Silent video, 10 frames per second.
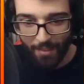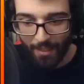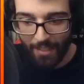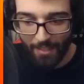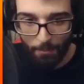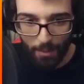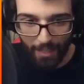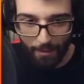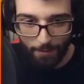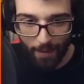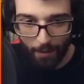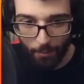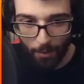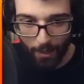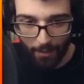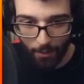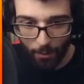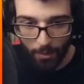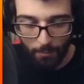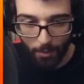didn't play that fight well at
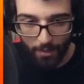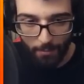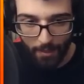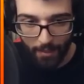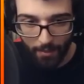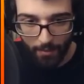all. Come on, give me that.